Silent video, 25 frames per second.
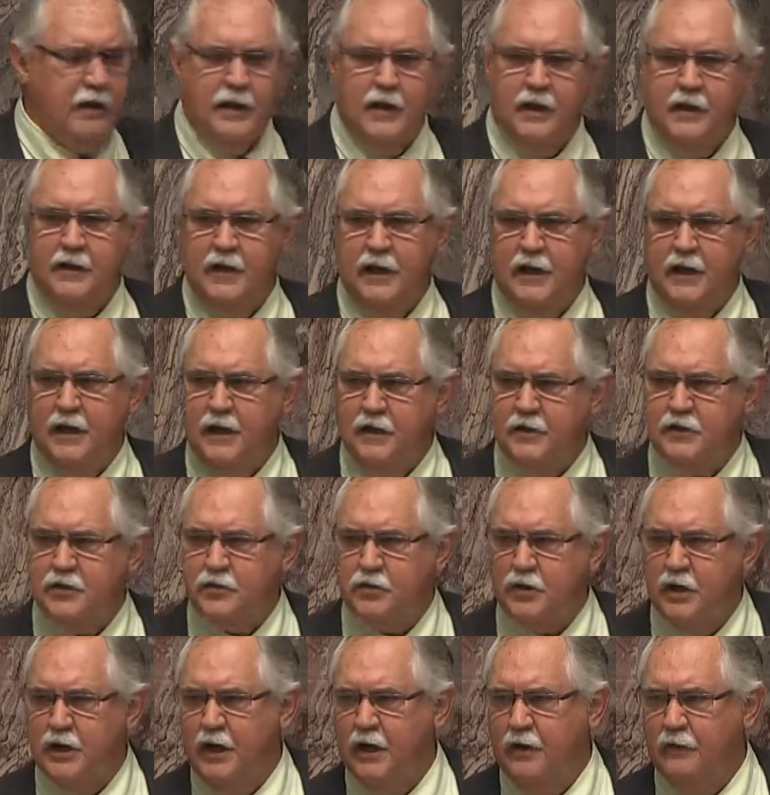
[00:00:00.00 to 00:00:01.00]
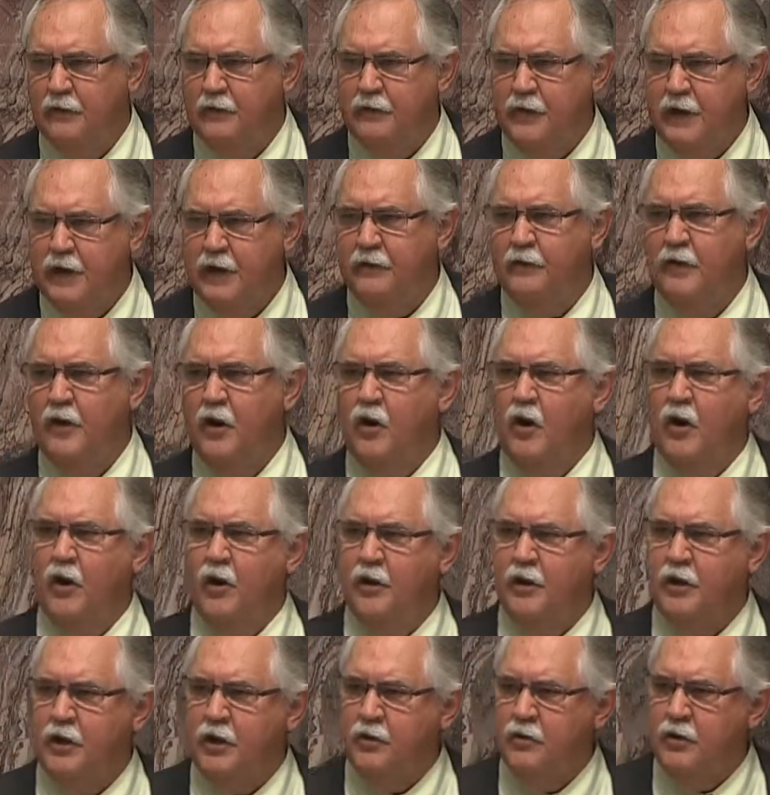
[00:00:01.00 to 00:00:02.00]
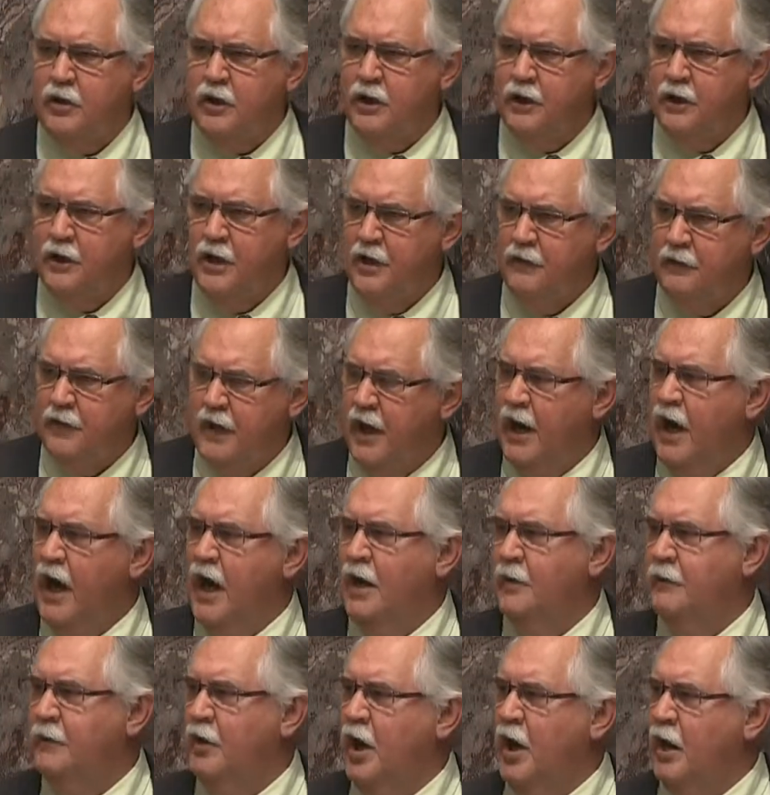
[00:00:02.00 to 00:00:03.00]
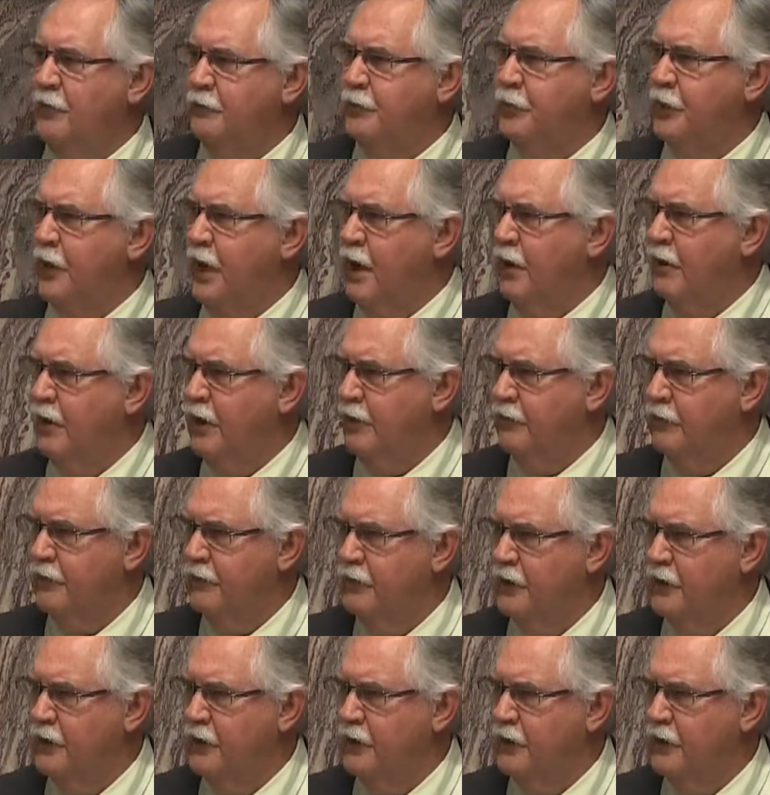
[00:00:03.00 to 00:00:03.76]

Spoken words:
in the history of even our union that I'm not proud of,